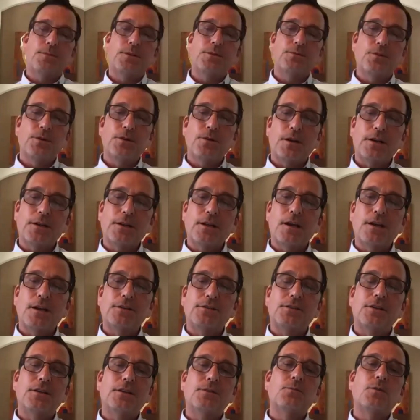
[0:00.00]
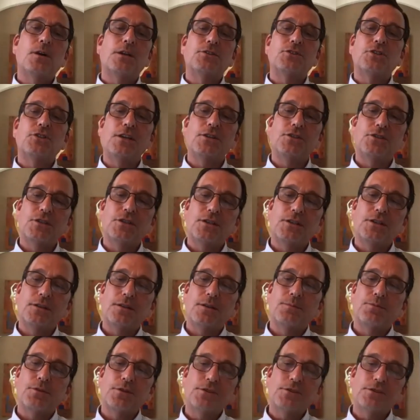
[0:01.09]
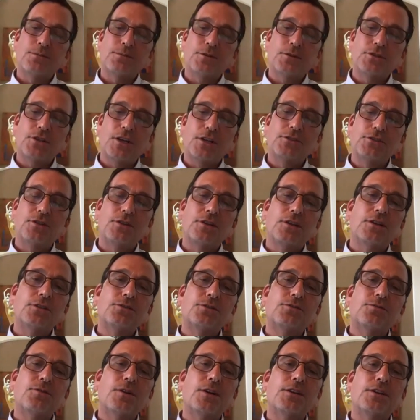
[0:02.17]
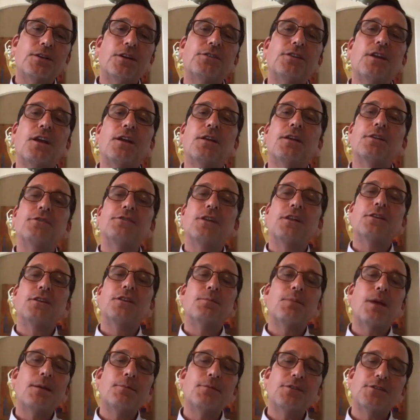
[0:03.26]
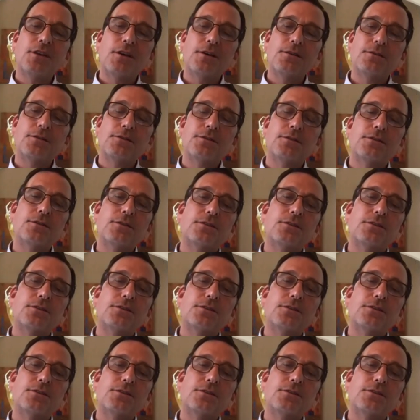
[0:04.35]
be reorganized in what, changing the principal, changing the interest rate, extend, extending the payments out?